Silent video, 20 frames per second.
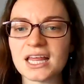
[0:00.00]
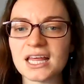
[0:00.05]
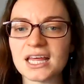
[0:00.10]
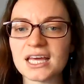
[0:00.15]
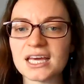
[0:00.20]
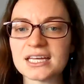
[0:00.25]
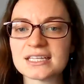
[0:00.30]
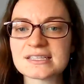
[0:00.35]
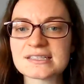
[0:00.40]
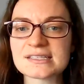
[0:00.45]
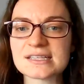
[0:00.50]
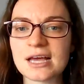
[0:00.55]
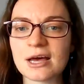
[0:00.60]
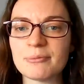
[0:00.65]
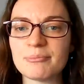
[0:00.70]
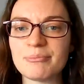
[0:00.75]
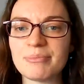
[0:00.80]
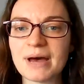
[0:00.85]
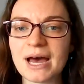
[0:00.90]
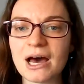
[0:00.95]
it's
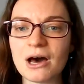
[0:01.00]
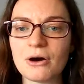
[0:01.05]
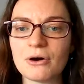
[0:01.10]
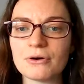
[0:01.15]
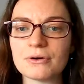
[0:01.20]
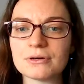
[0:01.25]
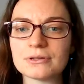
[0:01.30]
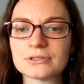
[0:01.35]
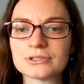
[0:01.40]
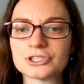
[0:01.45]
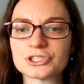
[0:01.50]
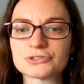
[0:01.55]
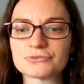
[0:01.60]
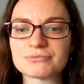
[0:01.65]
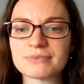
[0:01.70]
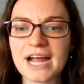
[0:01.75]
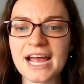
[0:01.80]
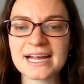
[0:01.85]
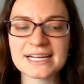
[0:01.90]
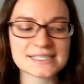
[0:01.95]
about
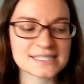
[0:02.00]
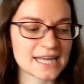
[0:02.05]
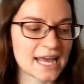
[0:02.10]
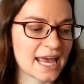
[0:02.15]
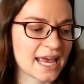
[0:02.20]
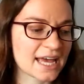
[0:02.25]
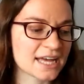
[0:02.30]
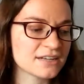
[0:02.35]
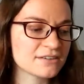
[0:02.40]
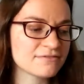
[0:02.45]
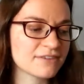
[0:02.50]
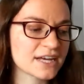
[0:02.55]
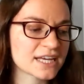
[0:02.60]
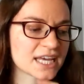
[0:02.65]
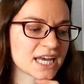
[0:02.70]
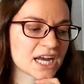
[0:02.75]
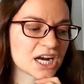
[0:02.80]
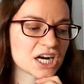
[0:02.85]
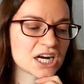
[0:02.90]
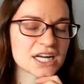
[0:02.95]
direct and
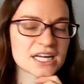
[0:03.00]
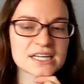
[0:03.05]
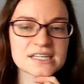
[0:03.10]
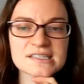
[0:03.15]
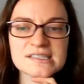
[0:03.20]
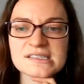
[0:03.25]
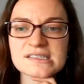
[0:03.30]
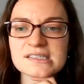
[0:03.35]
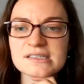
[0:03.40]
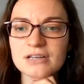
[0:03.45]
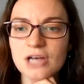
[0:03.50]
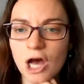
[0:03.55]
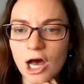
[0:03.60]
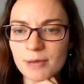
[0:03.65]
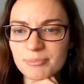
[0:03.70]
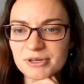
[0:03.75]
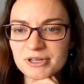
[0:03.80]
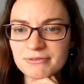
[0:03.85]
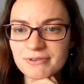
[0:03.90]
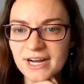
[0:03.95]
vicarious
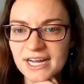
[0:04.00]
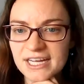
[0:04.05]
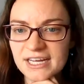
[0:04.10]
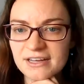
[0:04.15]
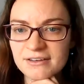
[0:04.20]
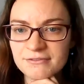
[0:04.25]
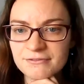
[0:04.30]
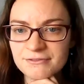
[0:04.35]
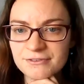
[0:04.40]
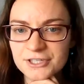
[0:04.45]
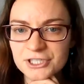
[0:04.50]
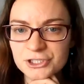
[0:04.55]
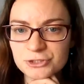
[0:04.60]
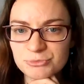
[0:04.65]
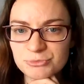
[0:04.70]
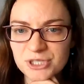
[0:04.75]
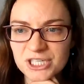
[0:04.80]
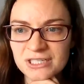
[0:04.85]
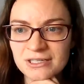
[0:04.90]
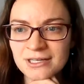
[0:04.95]
copyright
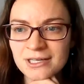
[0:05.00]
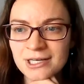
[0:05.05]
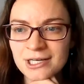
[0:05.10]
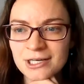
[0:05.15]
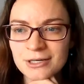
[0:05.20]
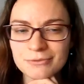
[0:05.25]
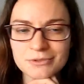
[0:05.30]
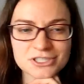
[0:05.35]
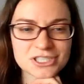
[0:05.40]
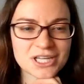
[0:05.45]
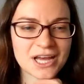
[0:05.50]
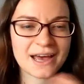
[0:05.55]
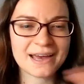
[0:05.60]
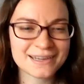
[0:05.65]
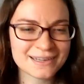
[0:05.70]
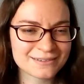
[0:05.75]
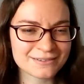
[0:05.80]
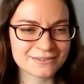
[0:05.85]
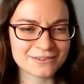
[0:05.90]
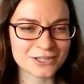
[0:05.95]
infringement. which I
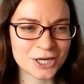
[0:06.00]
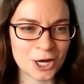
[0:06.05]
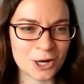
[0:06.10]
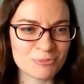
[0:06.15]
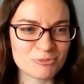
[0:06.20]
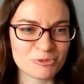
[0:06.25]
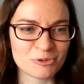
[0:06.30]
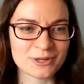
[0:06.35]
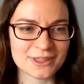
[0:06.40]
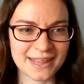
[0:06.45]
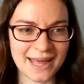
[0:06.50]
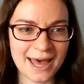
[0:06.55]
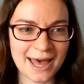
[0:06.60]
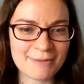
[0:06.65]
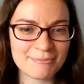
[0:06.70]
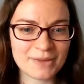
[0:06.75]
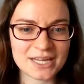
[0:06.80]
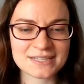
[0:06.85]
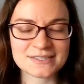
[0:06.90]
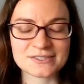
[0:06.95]
didn't look up what that
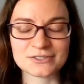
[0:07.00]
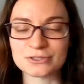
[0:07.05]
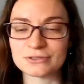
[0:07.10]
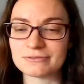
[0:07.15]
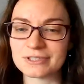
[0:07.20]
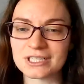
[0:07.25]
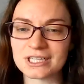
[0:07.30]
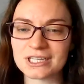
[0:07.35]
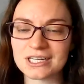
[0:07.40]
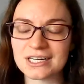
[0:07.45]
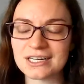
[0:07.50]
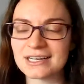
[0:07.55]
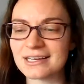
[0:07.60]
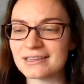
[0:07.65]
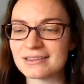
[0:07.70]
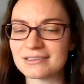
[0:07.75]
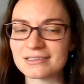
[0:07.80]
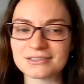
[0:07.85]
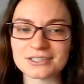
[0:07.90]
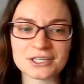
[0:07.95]
meant. So if you're
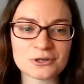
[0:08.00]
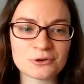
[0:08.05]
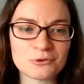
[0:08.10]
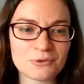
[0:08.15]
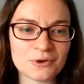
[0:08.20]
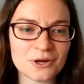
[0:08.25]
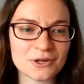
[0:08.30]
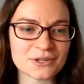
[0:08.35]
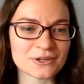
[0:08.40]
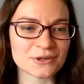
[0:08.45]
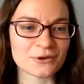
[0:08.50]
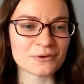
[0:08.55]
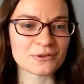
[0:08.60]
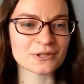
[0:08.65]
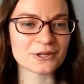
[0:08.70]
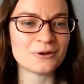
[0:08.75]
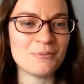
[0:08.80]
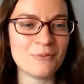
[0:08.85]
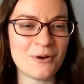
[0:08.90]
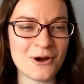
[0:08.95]
in the legal world and know a
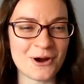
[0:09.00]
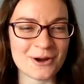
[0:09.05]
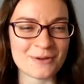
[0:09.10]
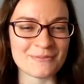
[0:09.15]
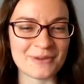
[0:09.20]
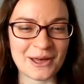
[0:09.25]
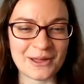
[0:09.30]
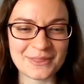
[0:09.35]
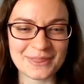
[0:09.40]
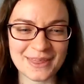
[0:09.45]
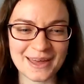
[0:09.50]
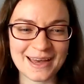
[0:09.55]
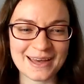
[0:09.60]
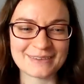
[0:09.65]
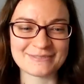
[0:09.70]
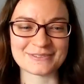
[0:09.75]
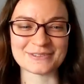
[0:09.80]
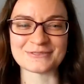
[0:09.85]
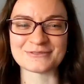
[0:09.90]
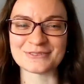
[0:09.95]
little more about
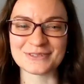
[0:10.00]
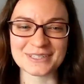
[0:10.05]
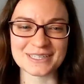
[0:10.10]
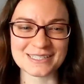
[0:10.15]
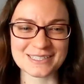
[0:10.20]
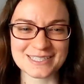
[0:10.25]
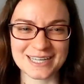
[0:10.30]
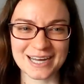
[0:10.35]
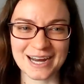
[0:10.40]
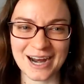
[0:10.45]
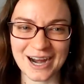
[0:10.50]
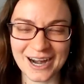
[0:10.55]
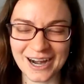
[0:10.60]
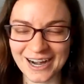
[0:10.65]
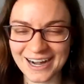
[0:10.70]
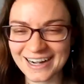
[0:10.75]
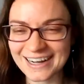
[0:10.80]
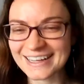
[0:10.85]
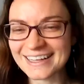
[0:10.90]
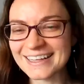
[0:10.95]
that, feel free to share